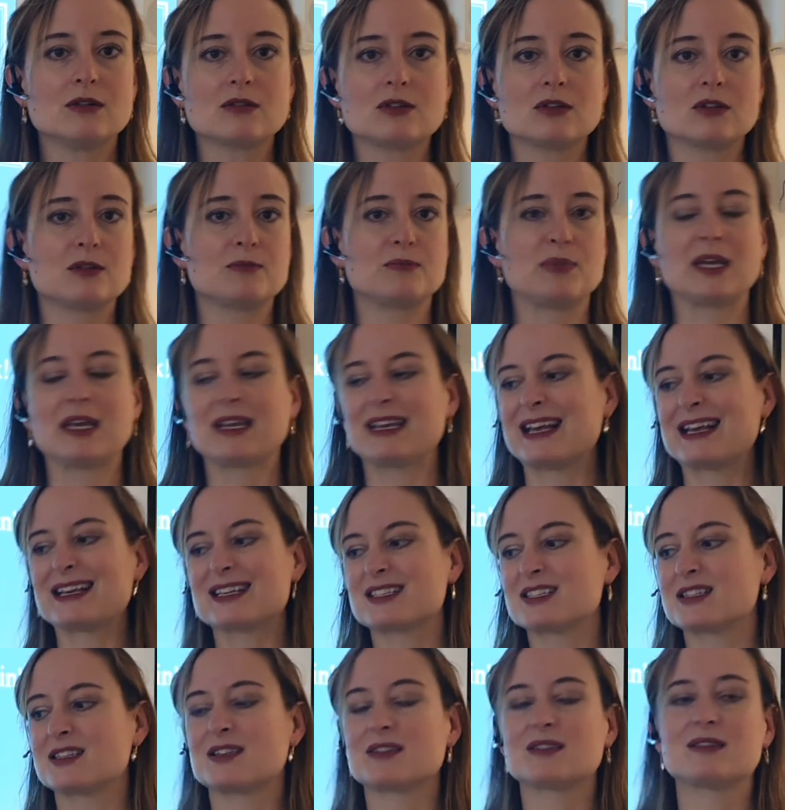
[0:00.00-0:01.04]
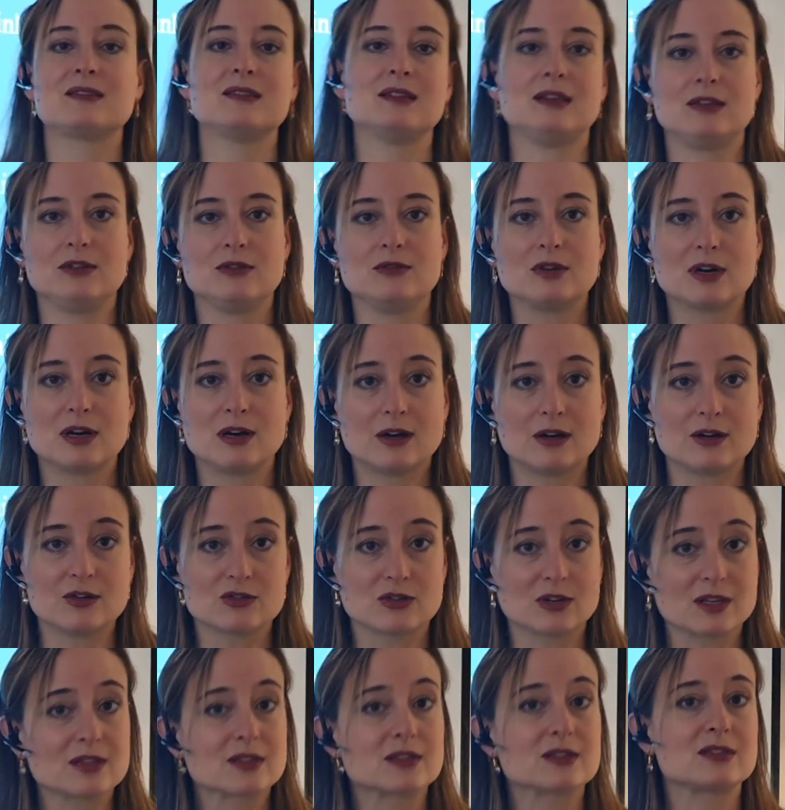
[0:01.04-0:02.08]
good being next to the sea. You can't
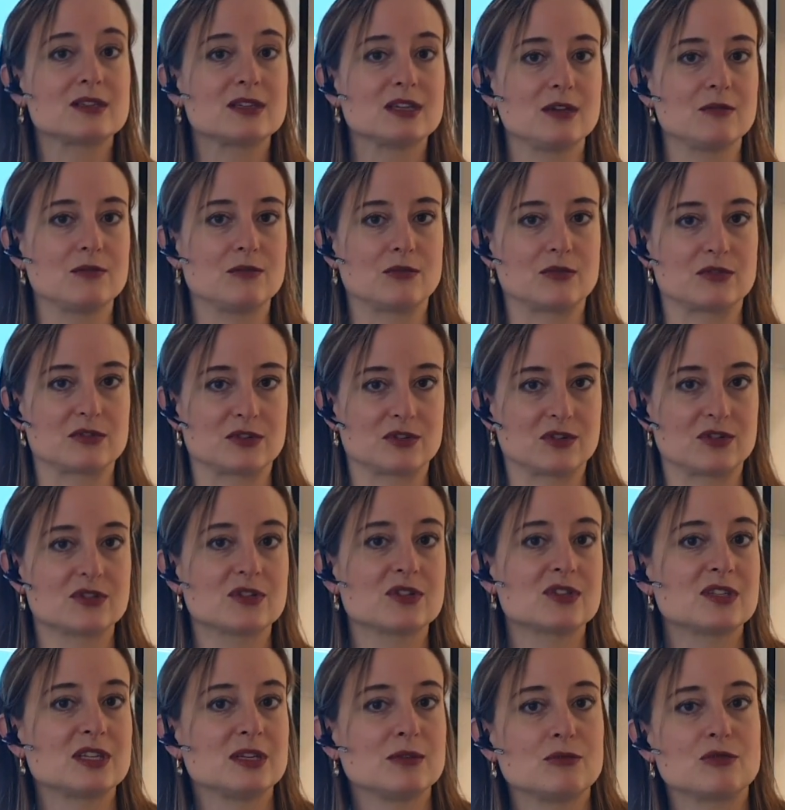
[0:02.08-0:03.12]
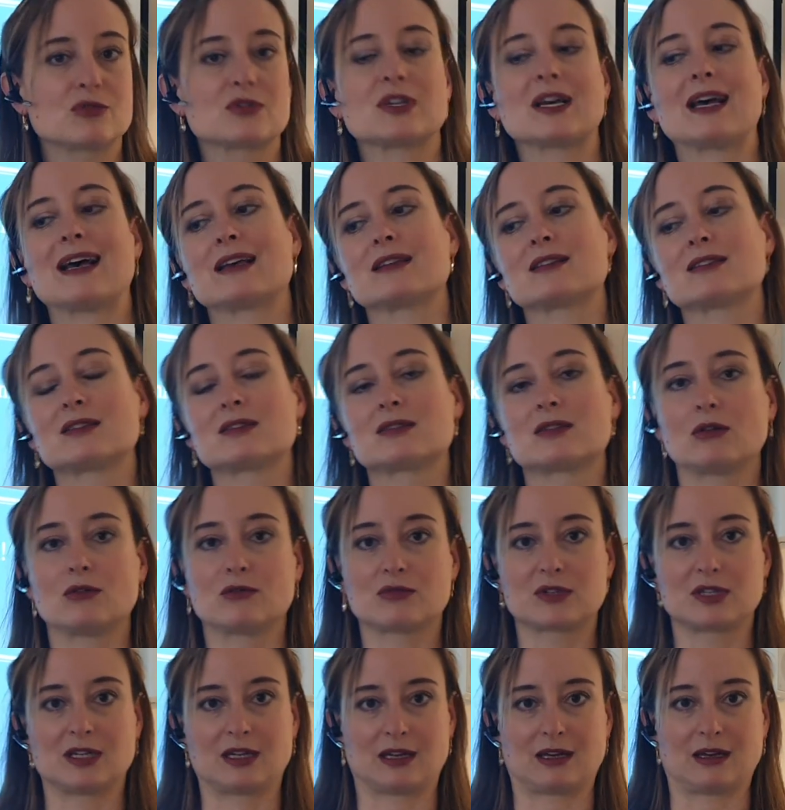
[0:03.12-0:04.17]
drink the seawater because the seawater has
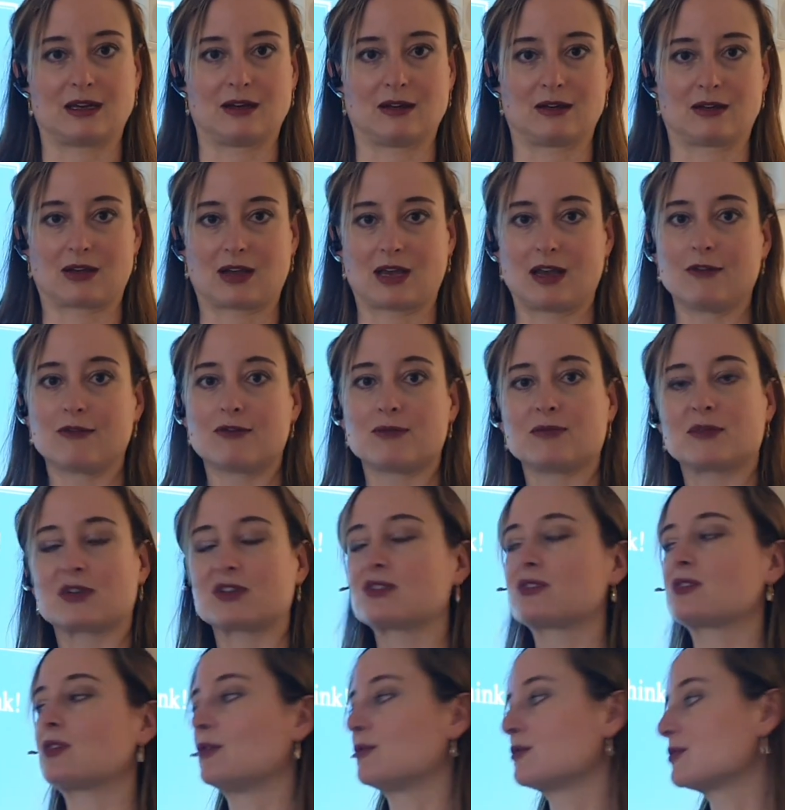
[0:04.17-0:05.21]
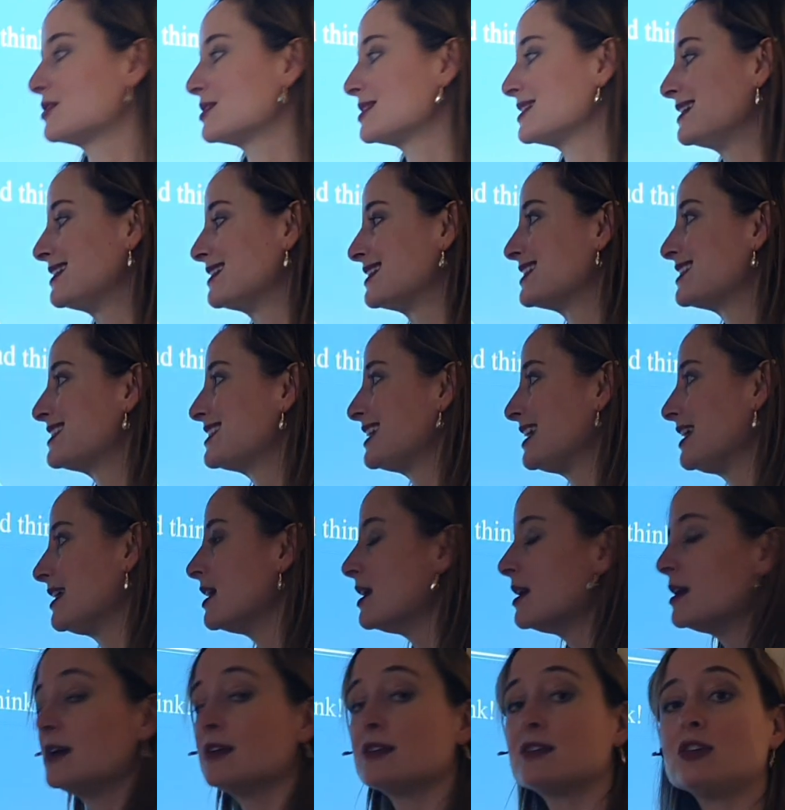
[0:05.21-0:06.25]
salt in it, okay, from the salt that's in the sea.
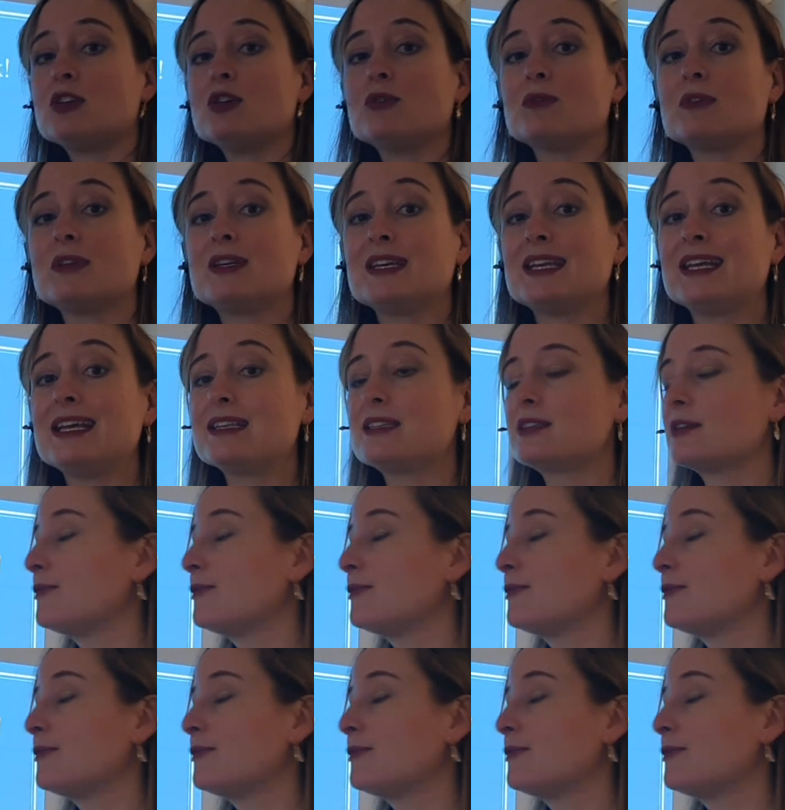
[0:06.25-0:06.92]
So you would need to